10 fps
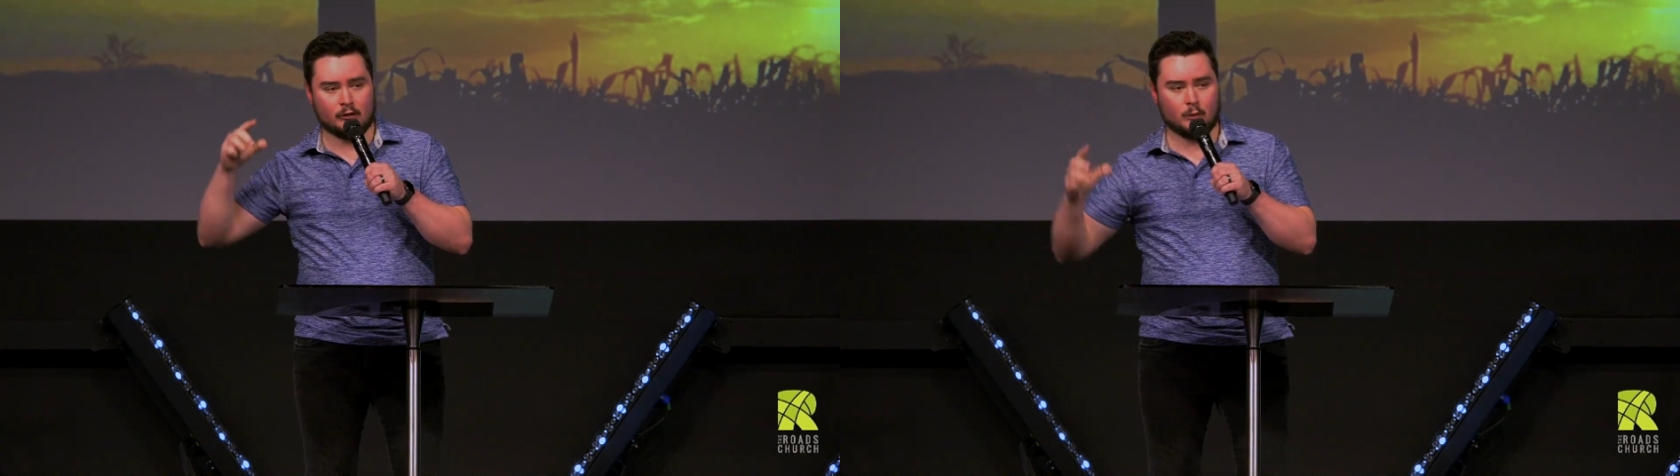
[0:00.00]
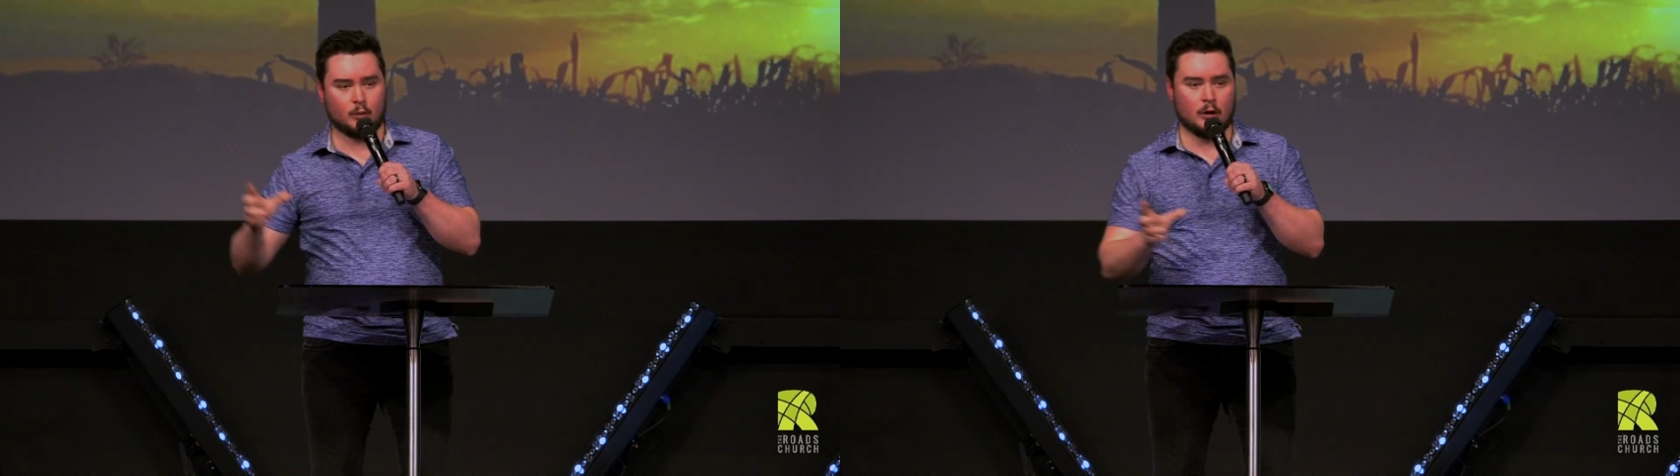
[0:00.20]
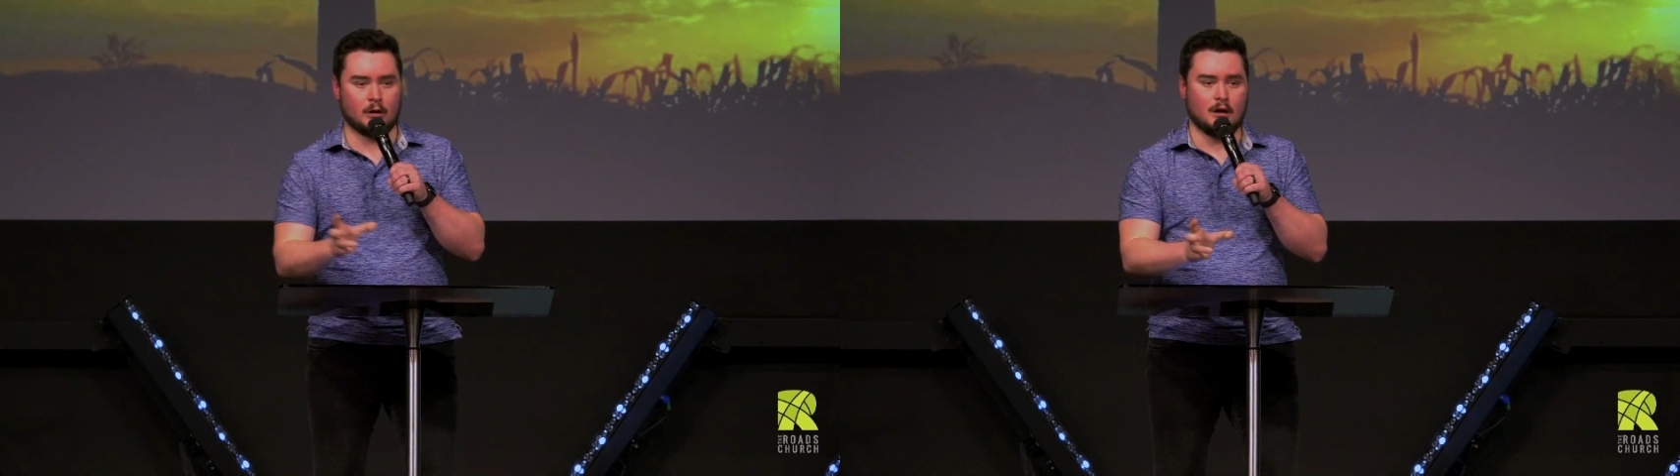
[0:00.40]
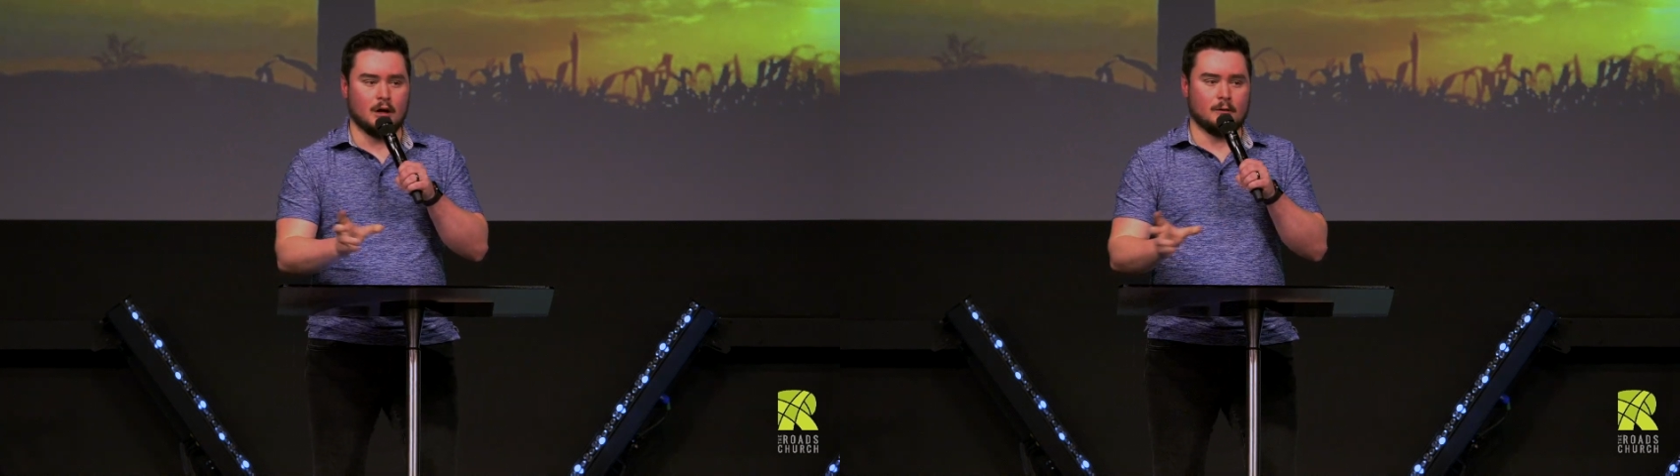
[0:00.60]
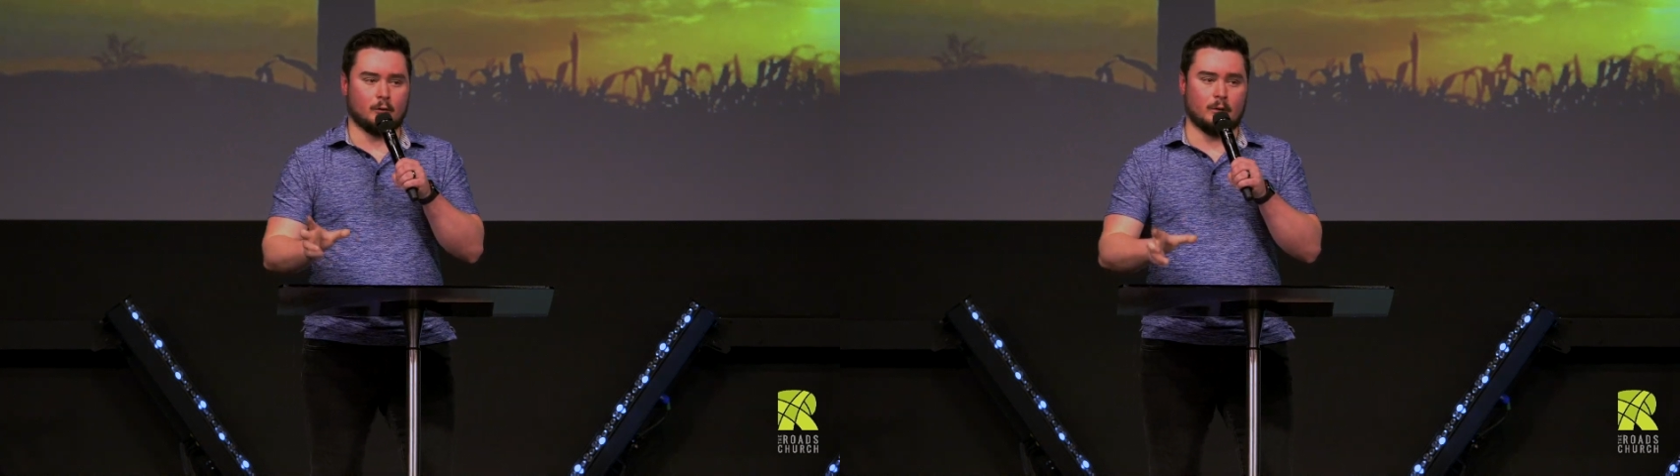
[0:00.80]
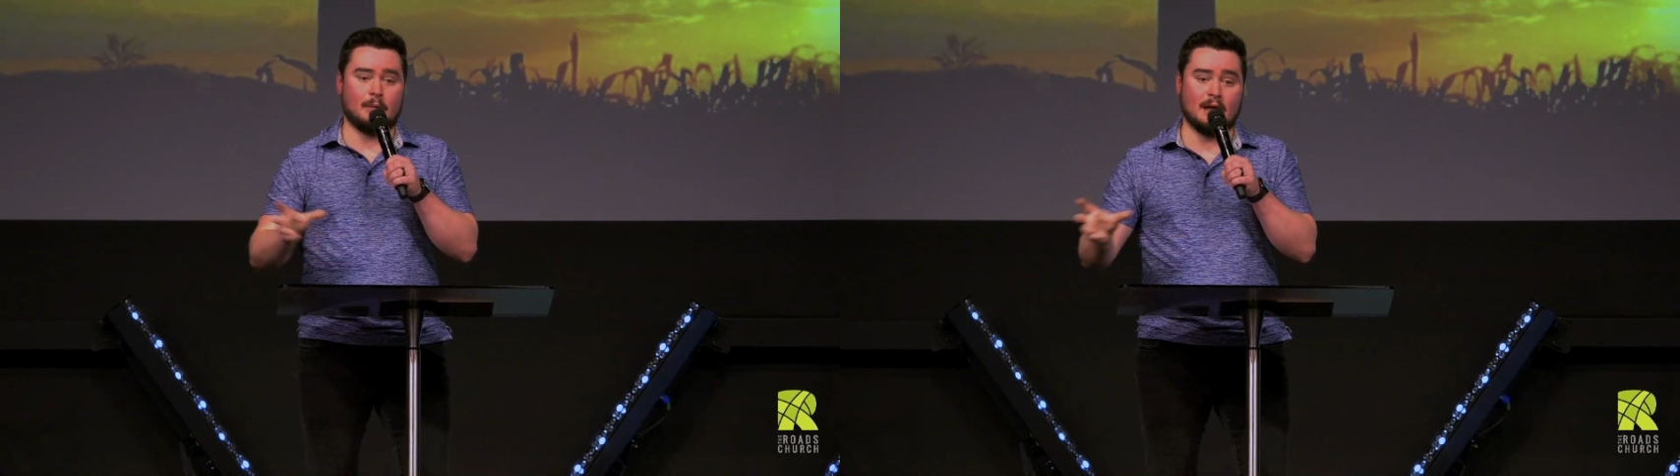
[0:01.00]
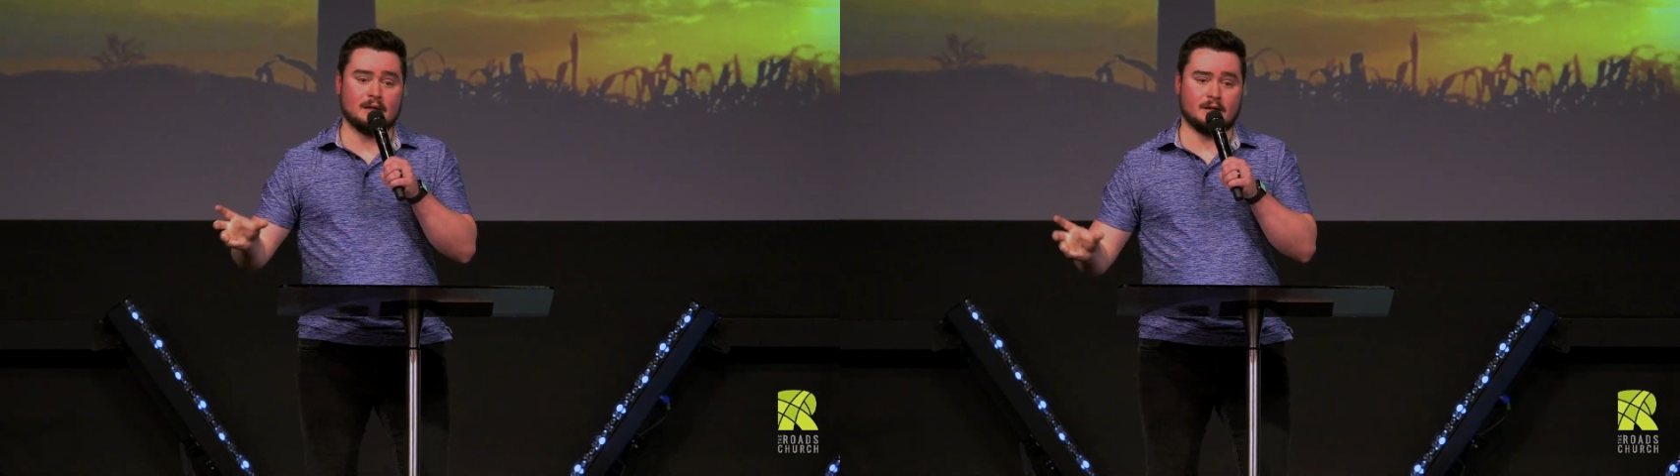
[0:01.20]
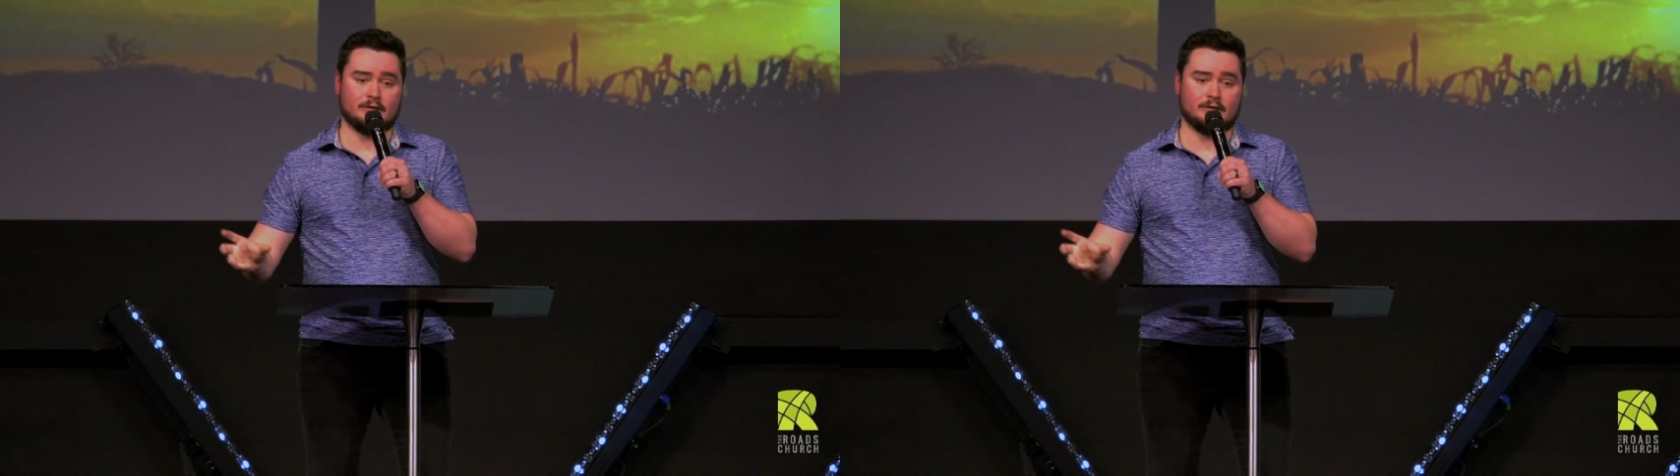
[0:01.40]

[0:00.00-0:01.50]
The word for repentance,